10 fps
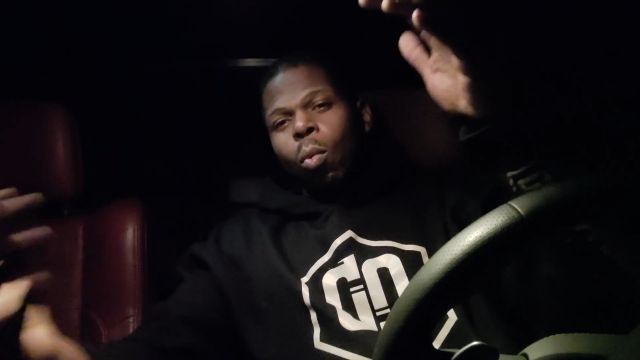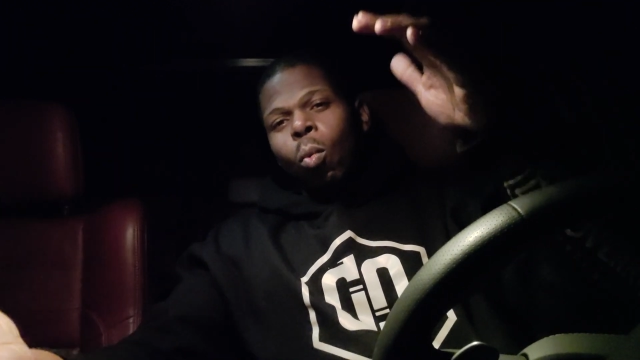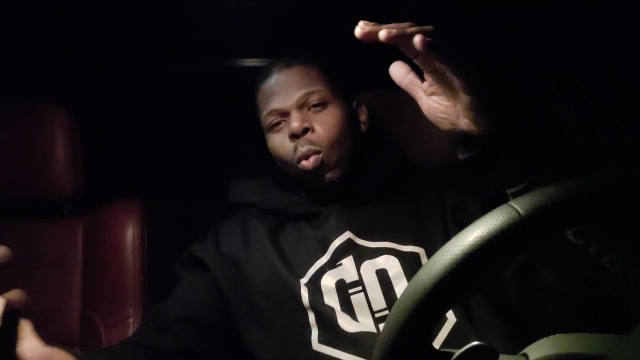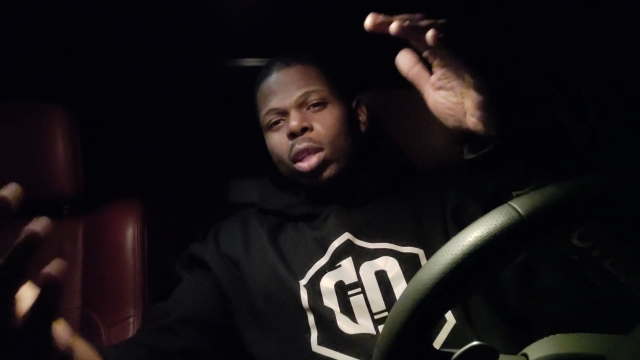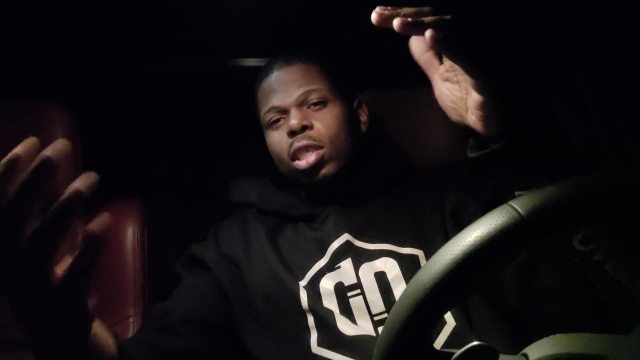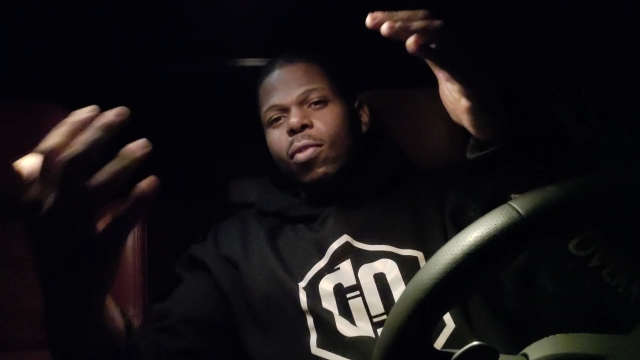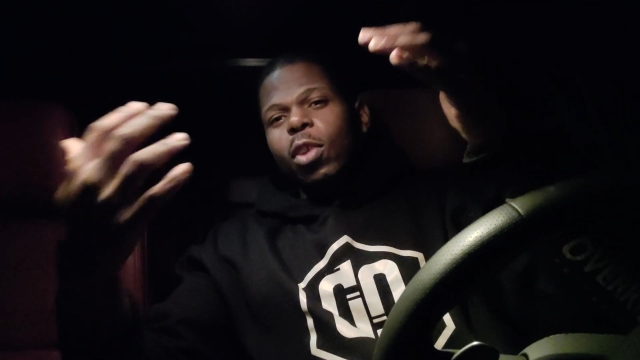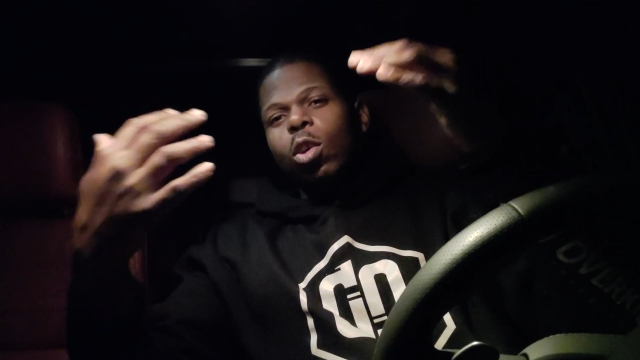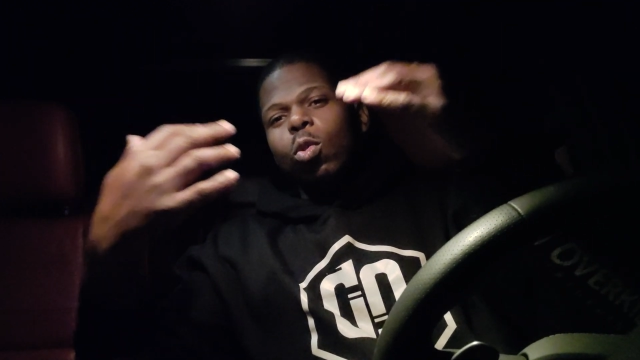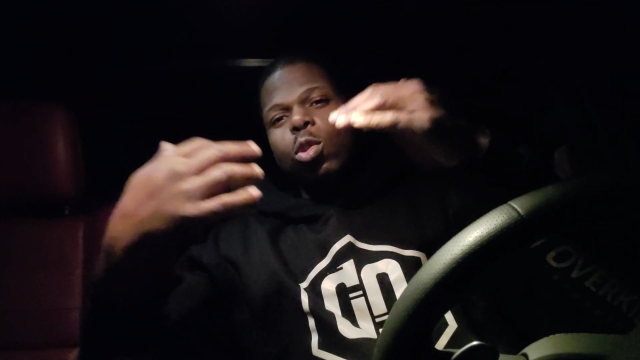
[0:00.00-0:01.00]
once the
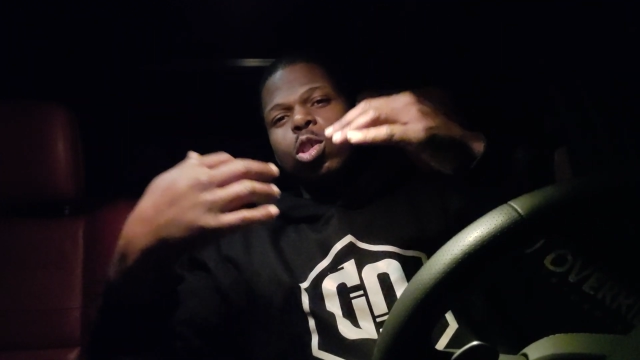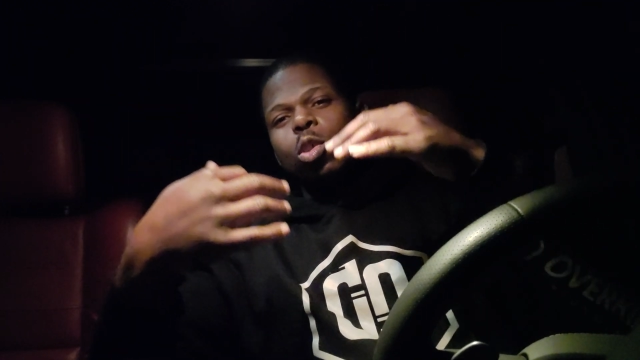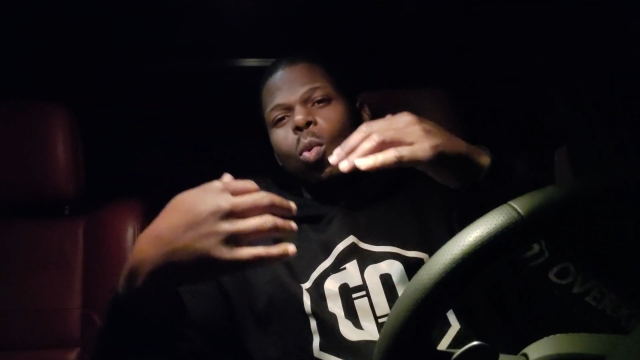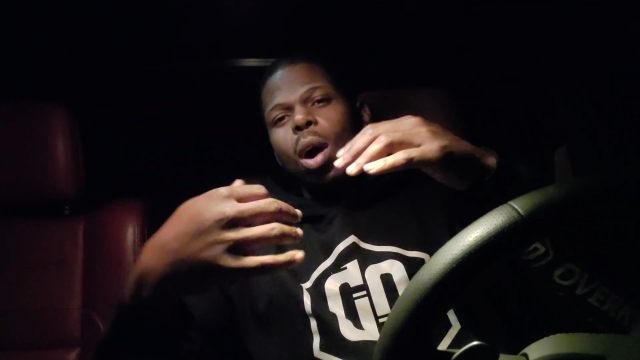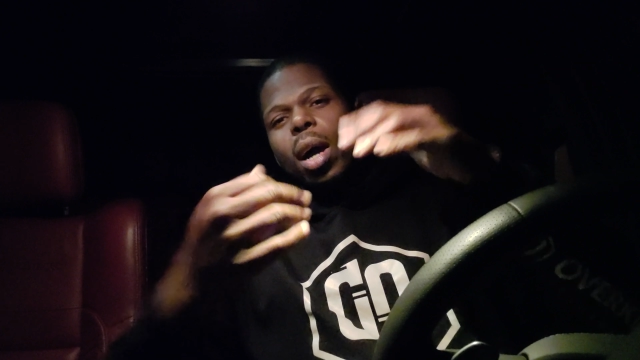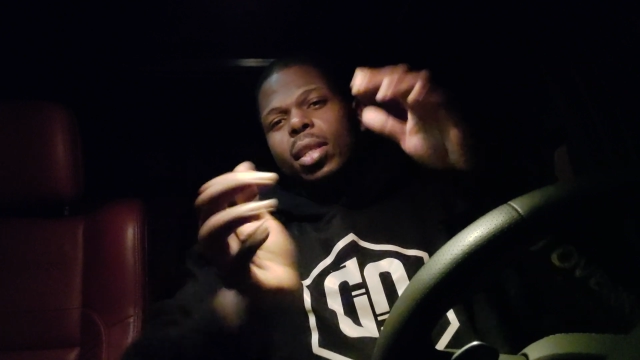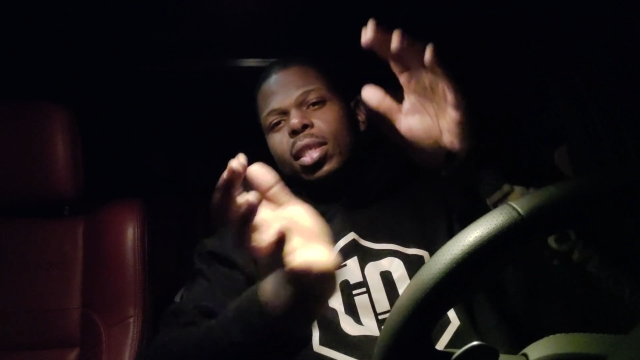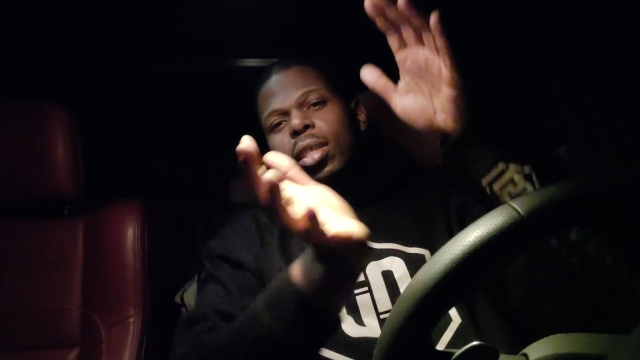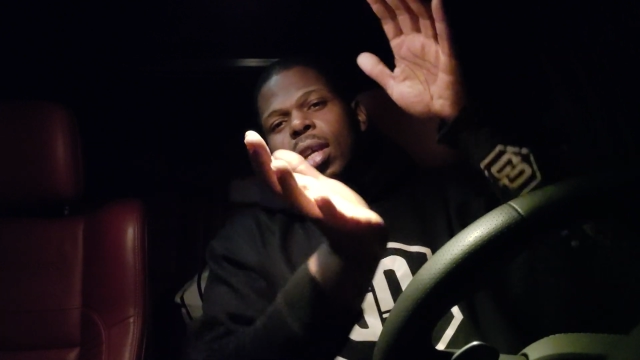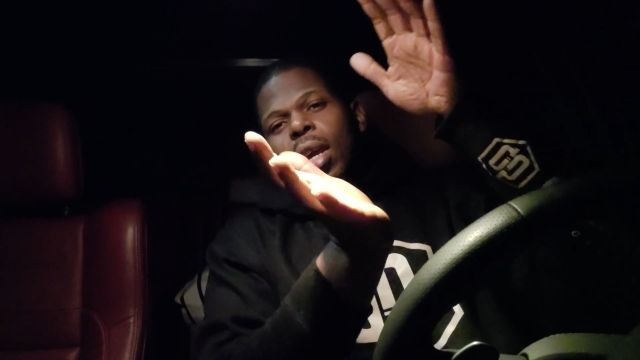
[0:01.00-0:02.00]
vehicle
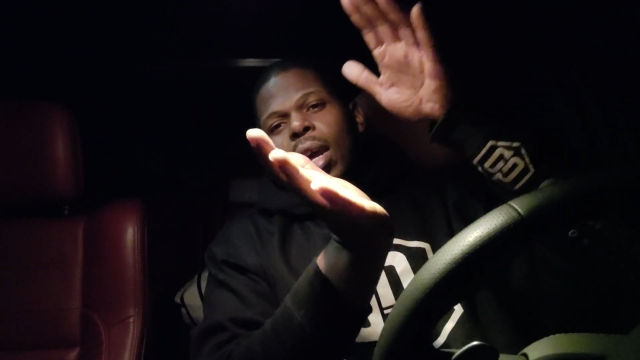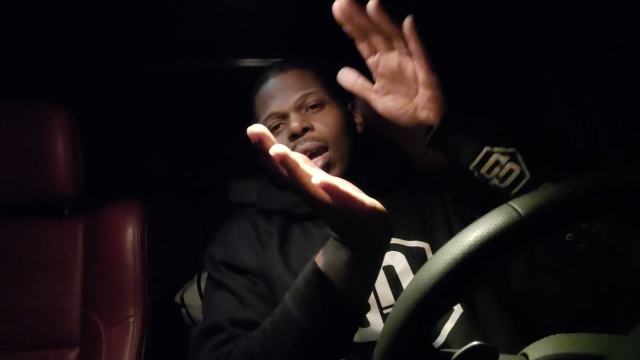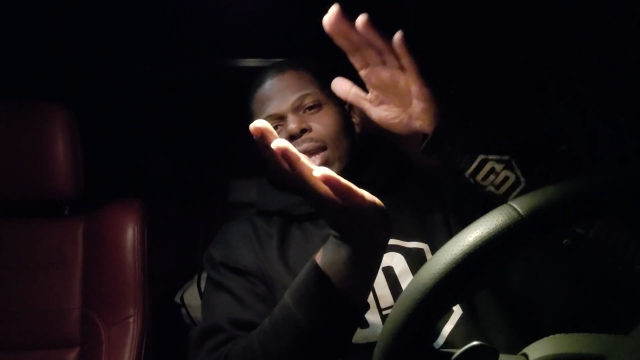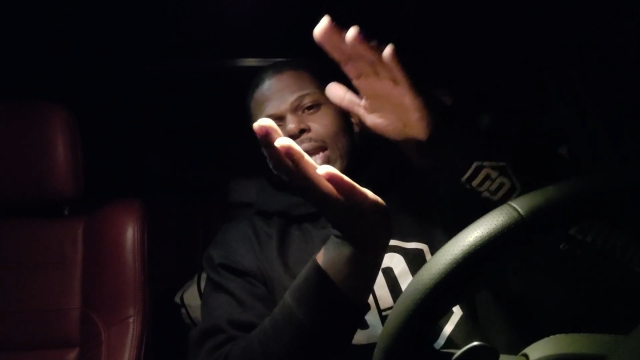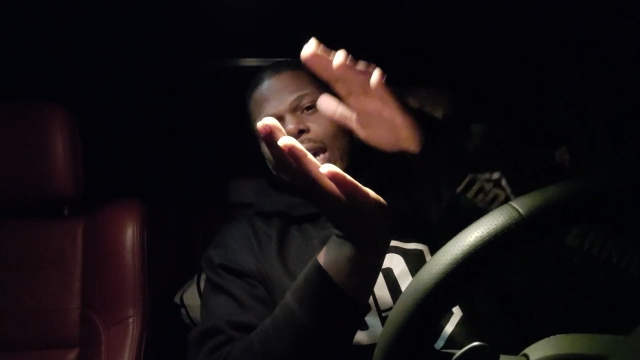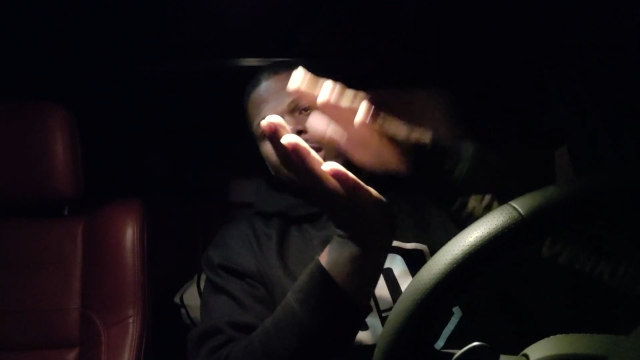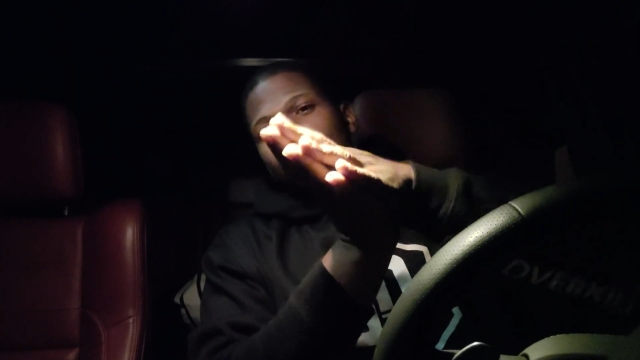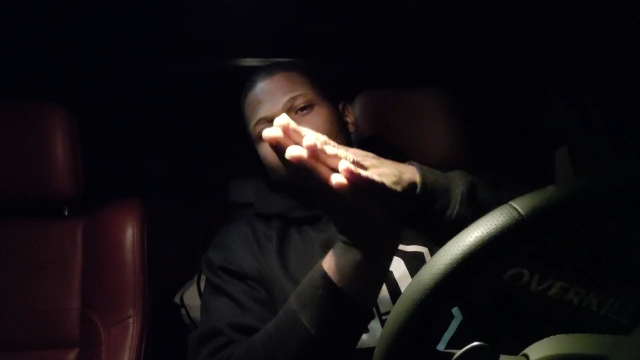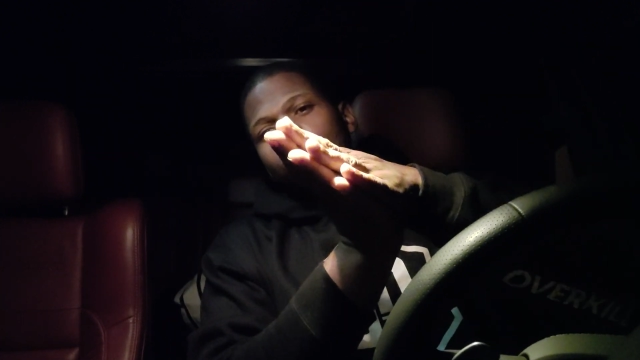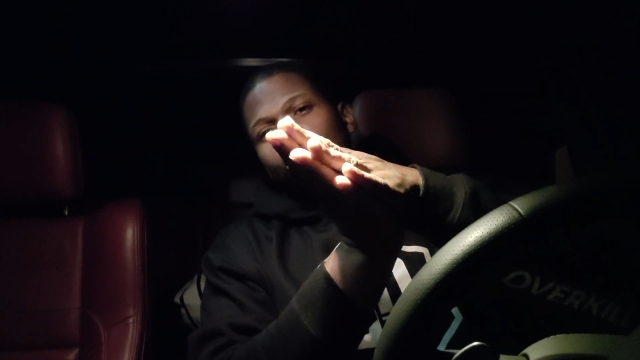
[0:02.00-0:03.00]
squats and that
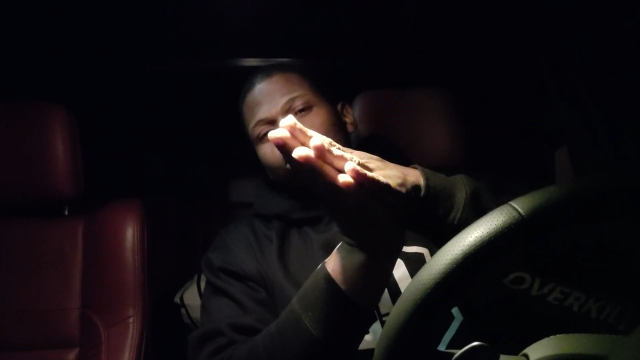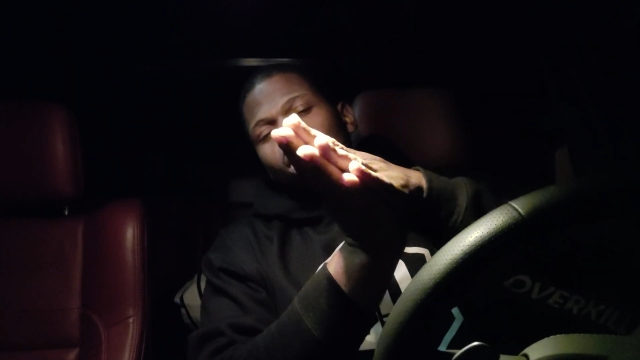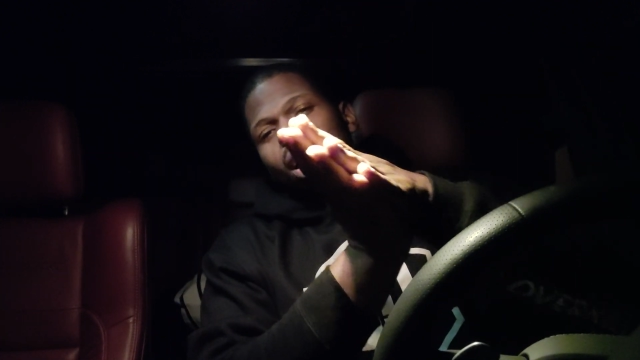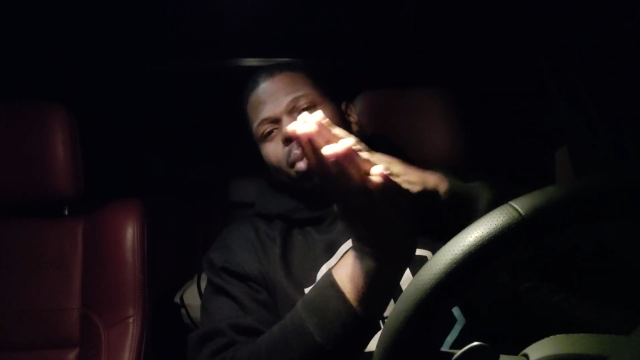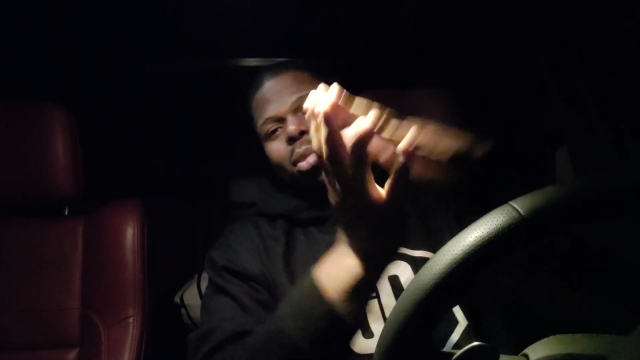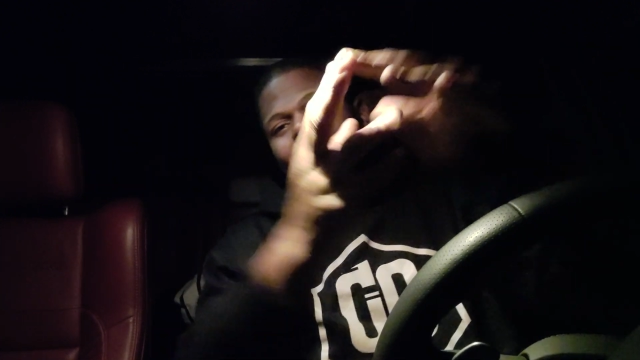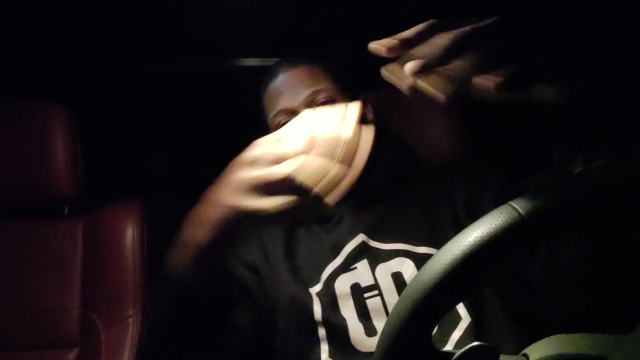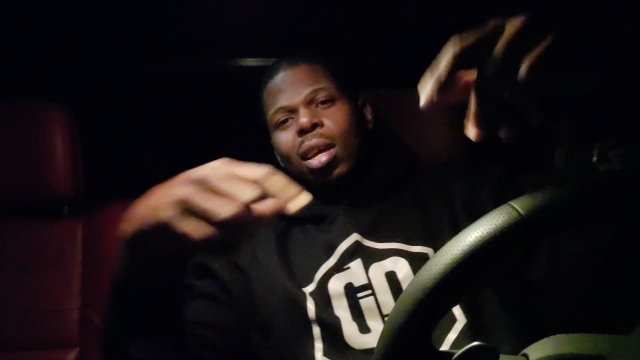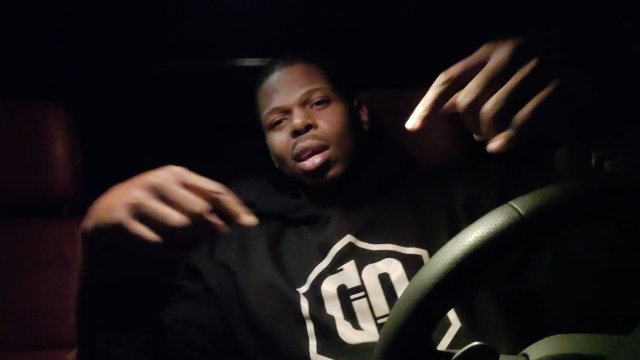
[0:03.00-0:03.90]
cushion drops,